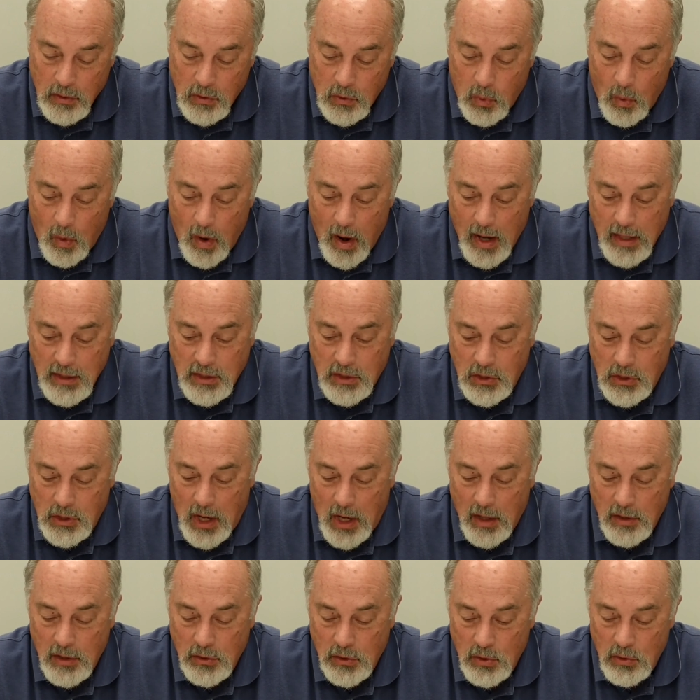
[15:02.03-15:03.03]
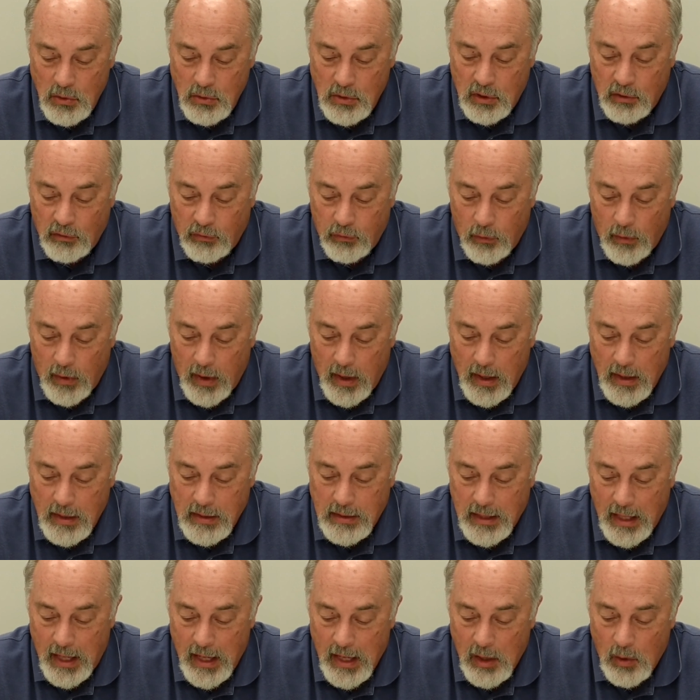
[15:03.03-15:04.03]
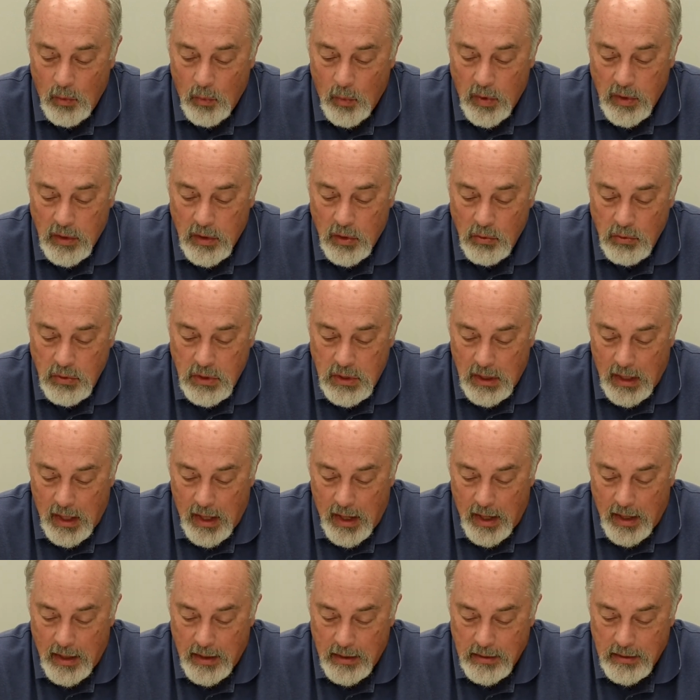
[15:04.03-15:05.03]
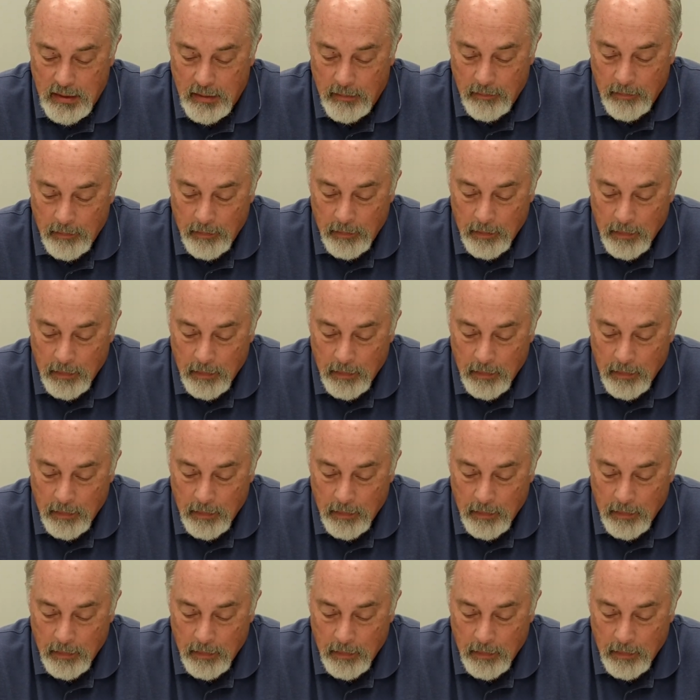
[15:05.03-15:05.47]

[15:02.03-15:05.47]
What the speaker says: Twice John used the phrase, anyone who does